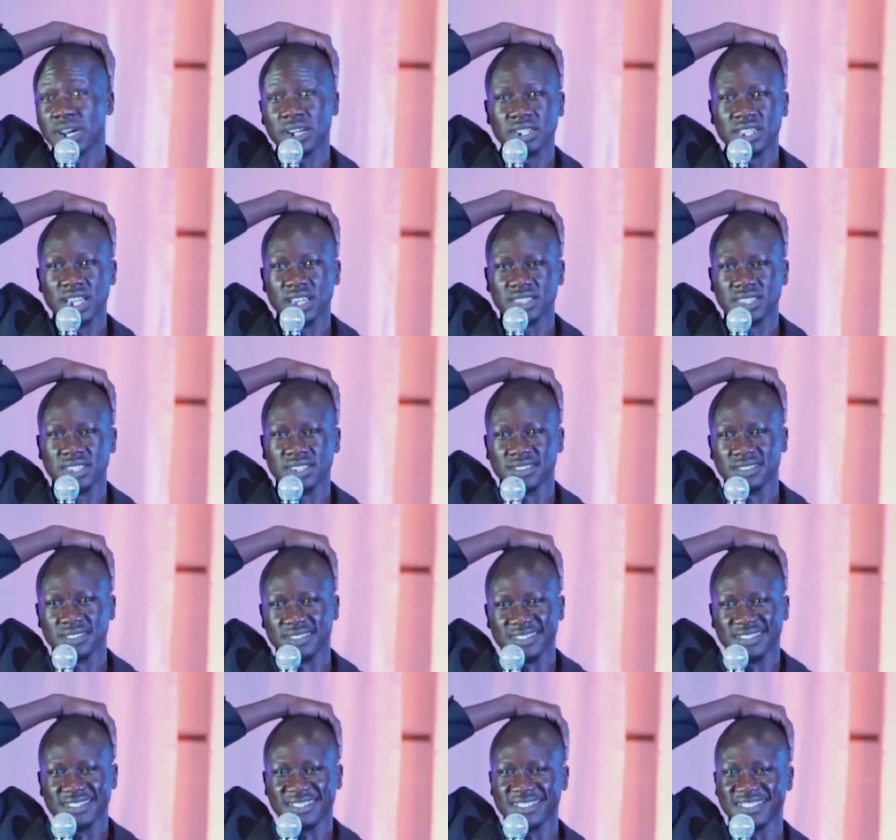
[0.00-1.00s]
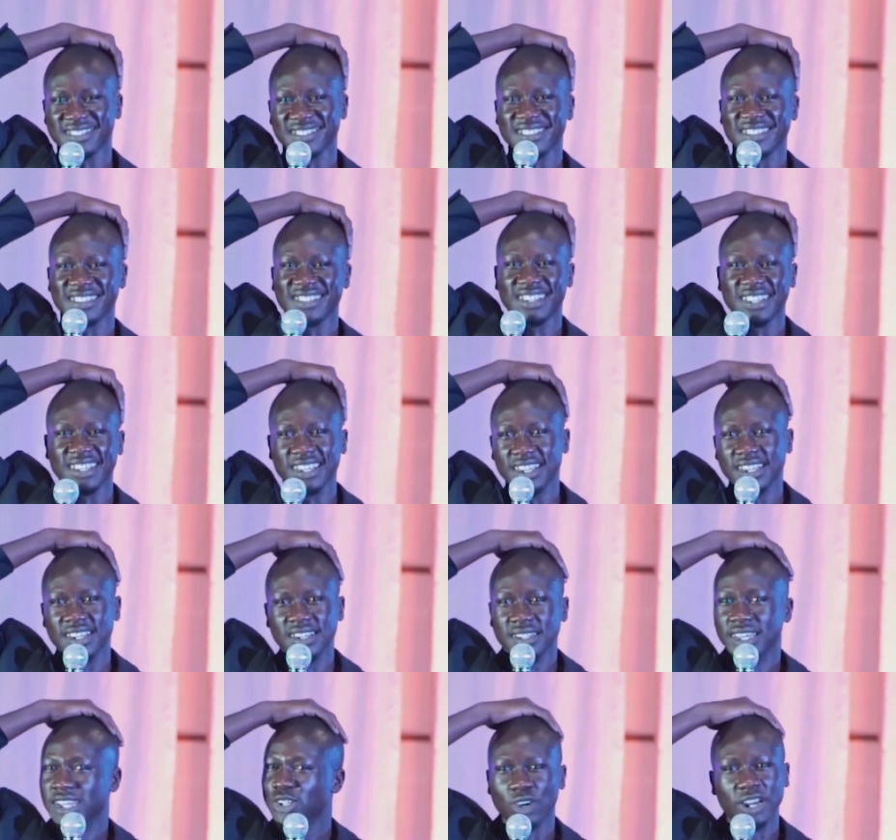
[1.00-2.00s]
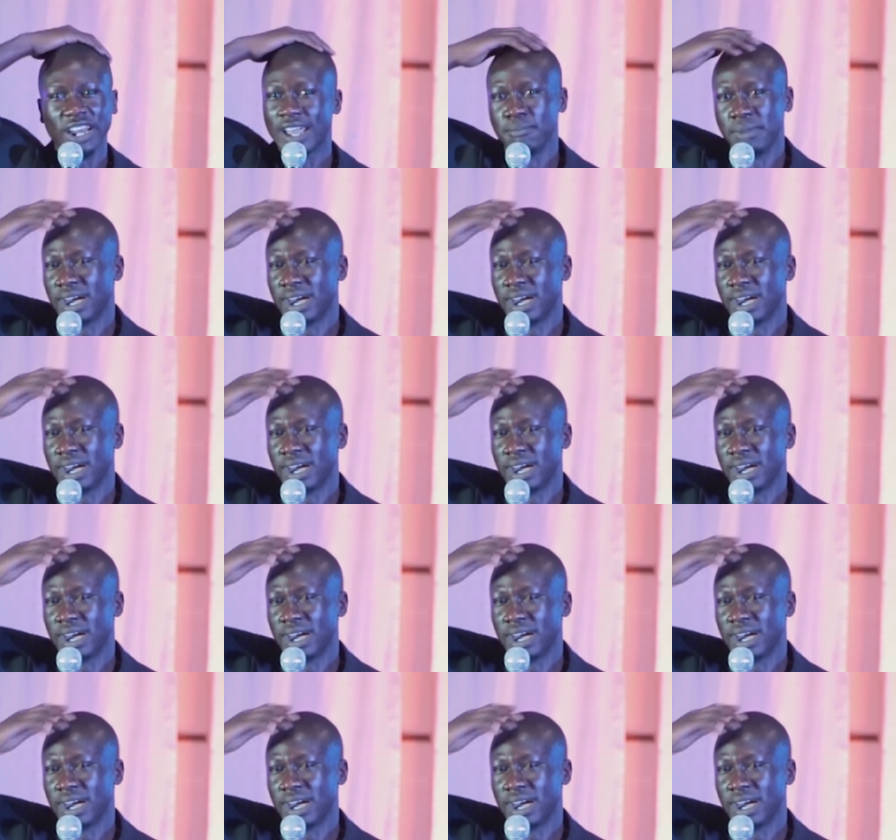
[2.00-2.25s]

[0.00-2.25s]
back their thing. They told her,